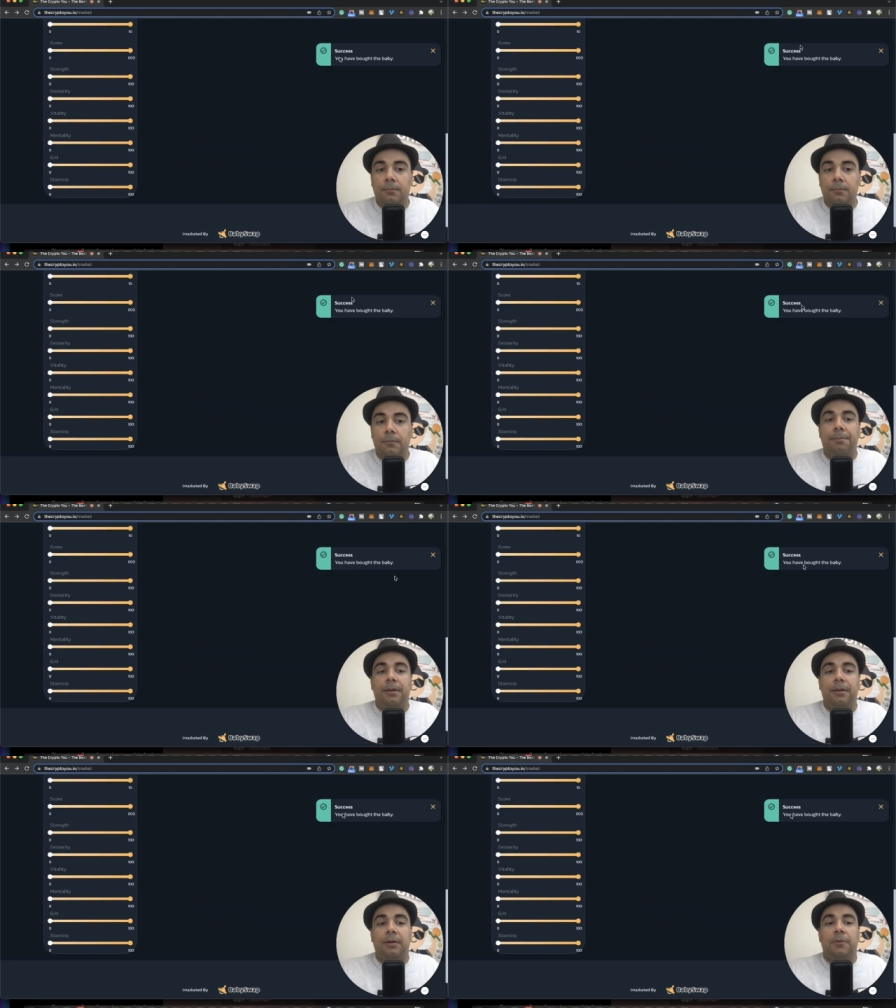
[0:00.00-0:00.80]
Yep,
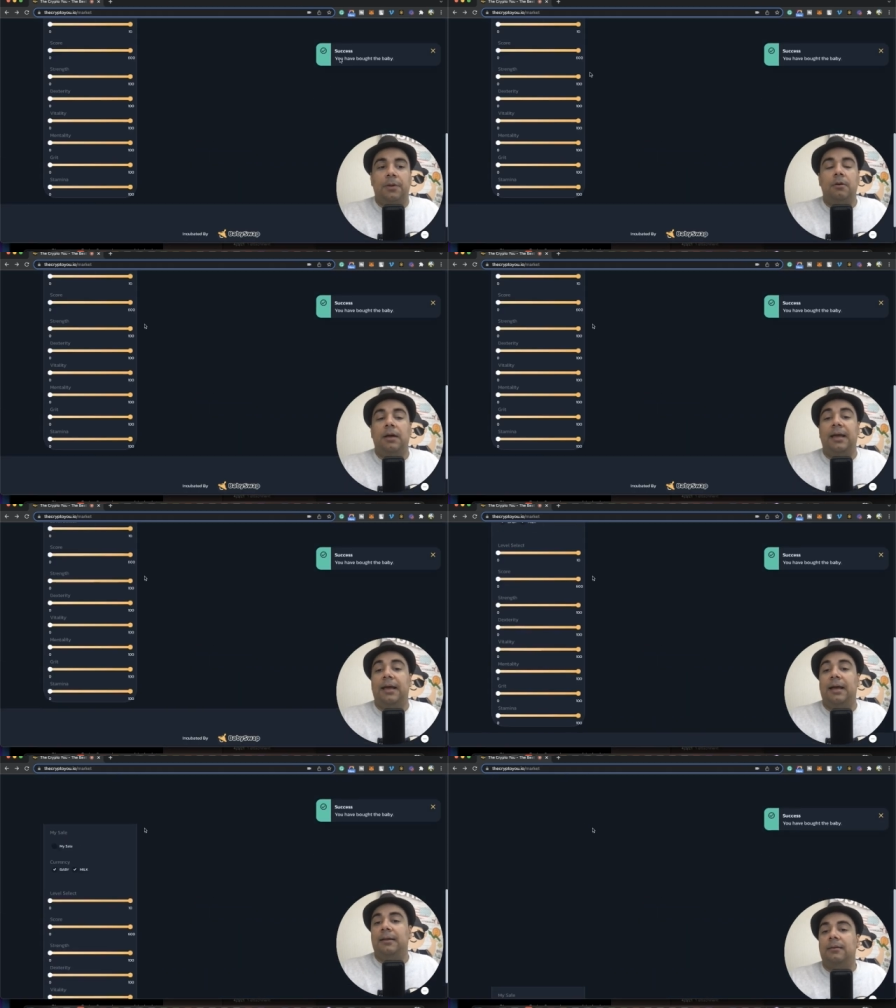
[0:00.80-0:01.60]
here we go. I
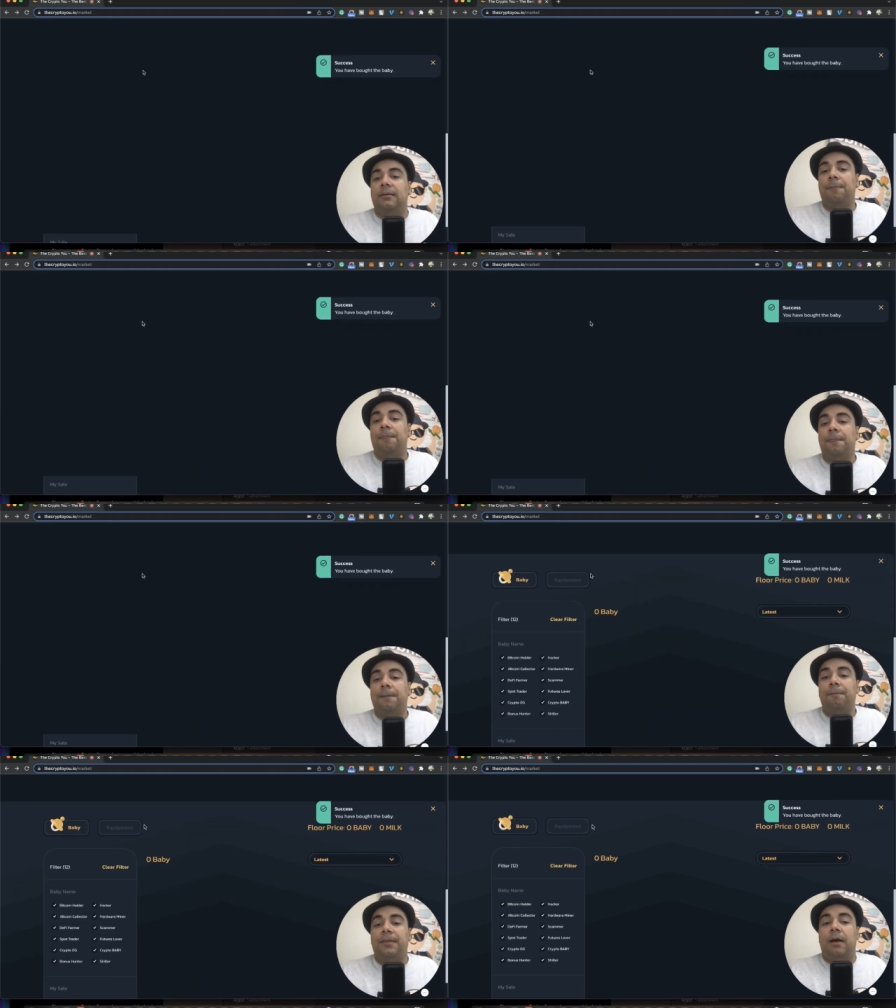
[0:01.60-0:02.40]
got it.
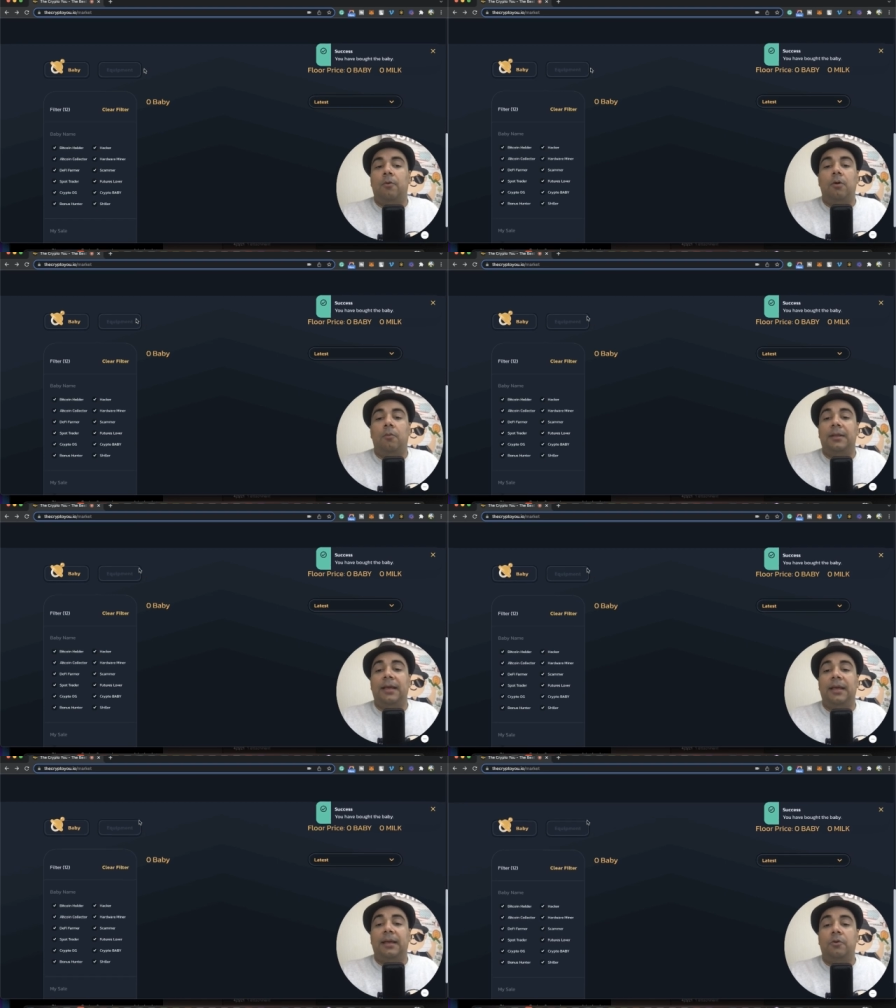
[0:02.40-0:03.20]
Now, what I
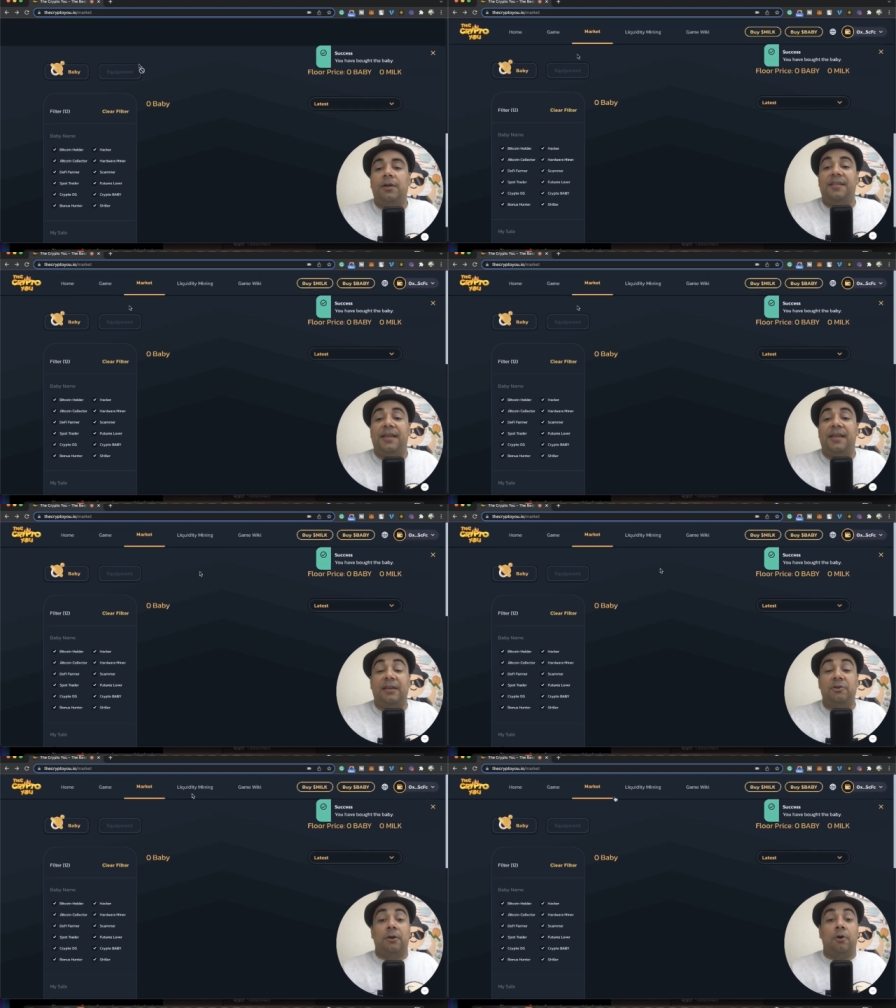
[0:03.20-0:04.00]
can do is I actually
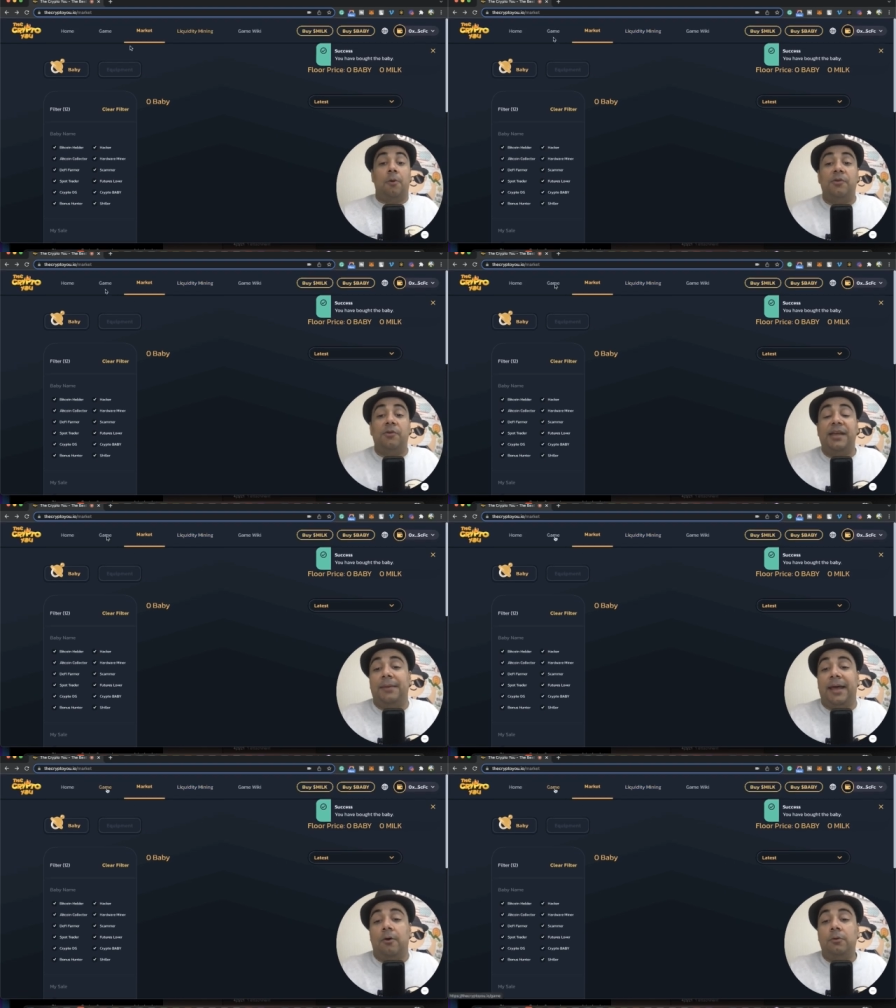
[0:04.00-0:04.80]
can go back to the game
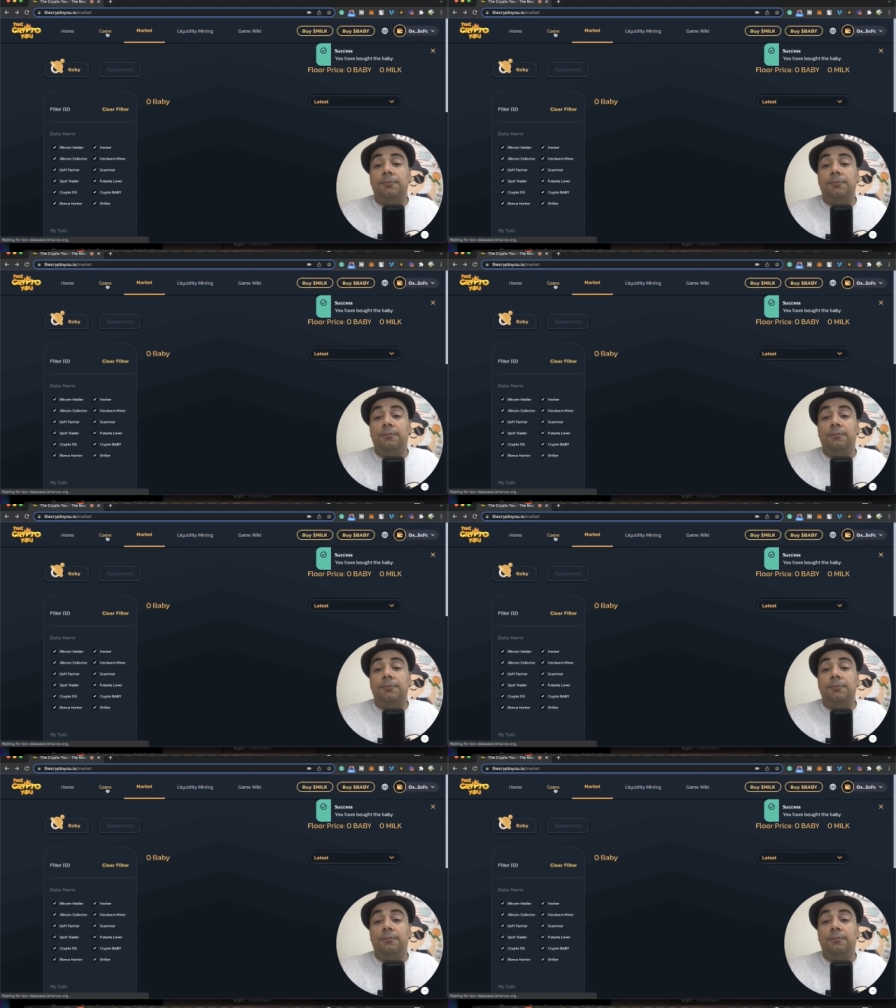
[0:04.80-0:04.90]
now.